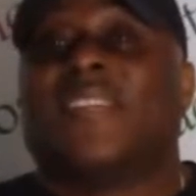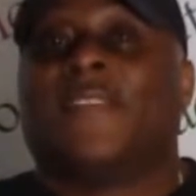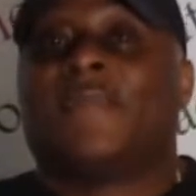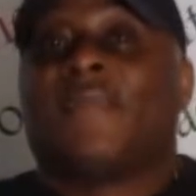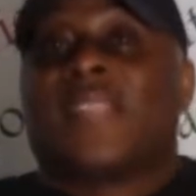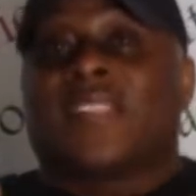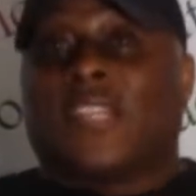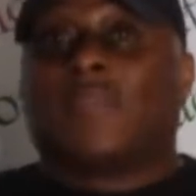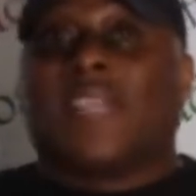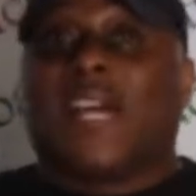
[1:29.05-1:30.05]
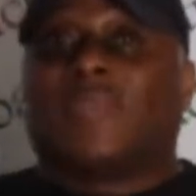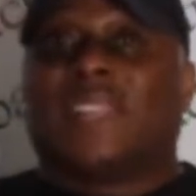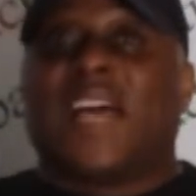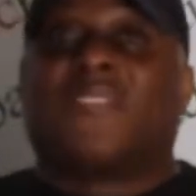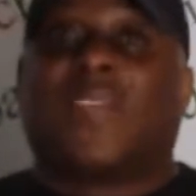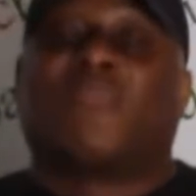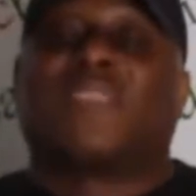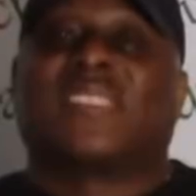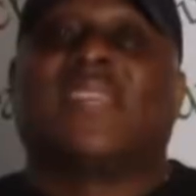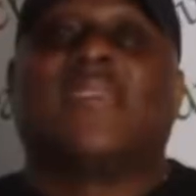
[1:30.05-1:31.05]
And sometimes life can
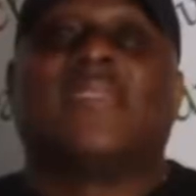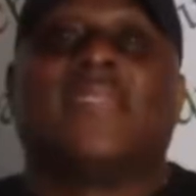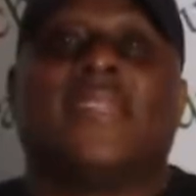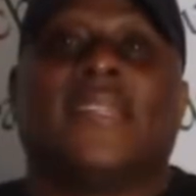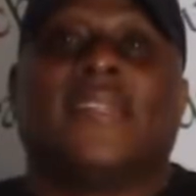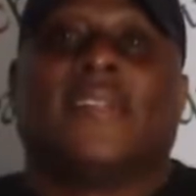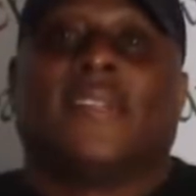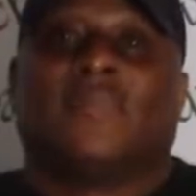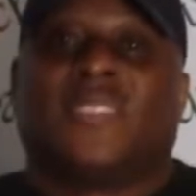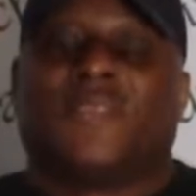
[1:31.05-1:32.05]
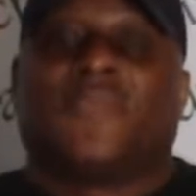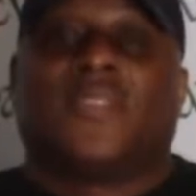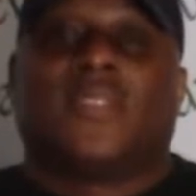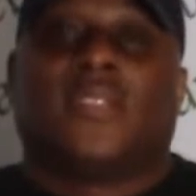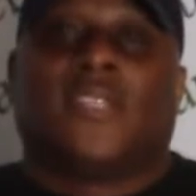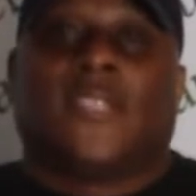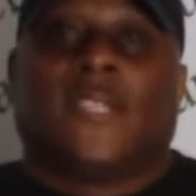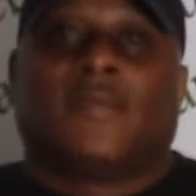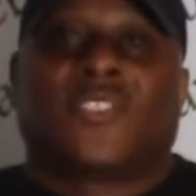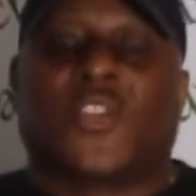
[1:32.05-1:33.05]
present um, different
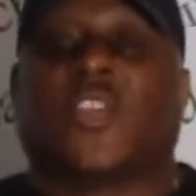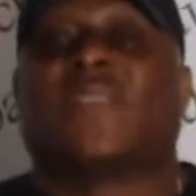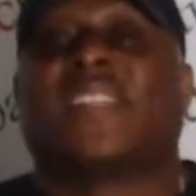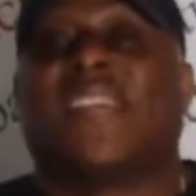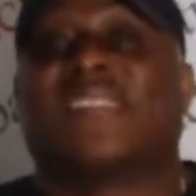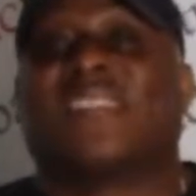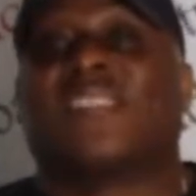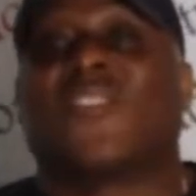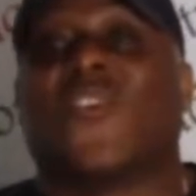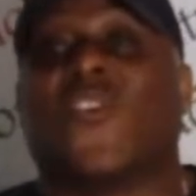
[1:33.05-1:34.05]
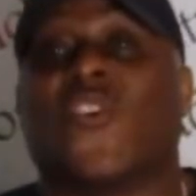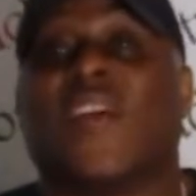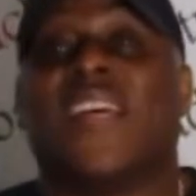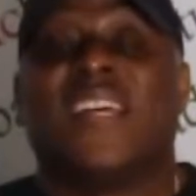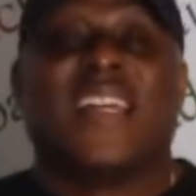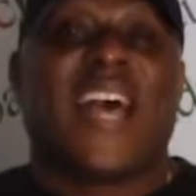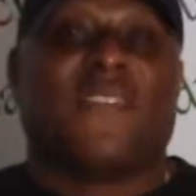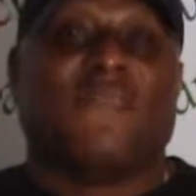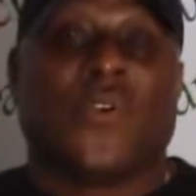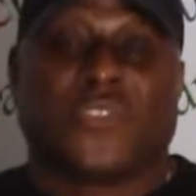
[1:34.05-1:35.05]
um, circumstances or
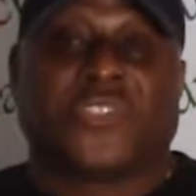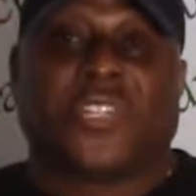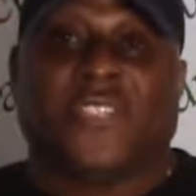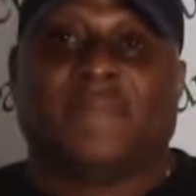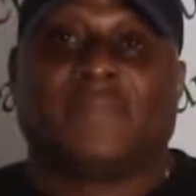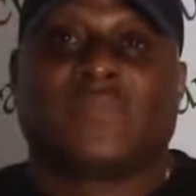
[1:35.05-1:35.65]
adversity.